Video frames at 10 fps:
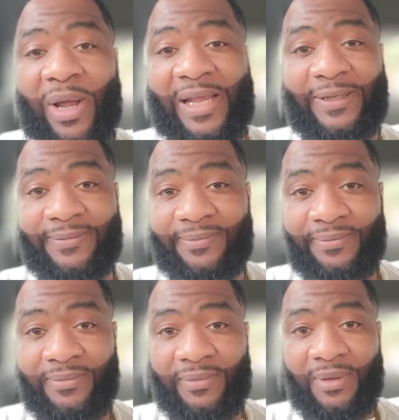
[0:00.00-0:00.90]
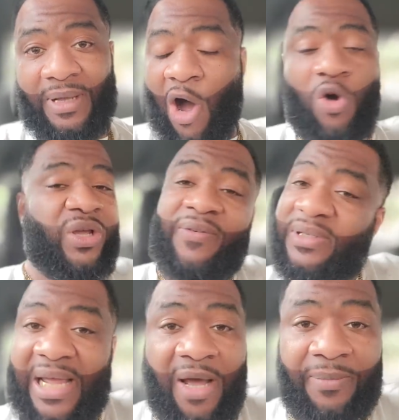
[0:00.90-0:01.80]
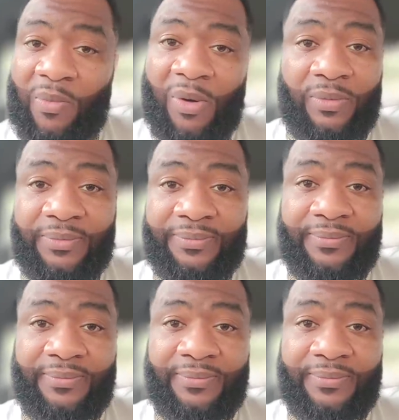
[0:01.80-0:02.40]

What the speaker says: our way. I don't give a damn no more.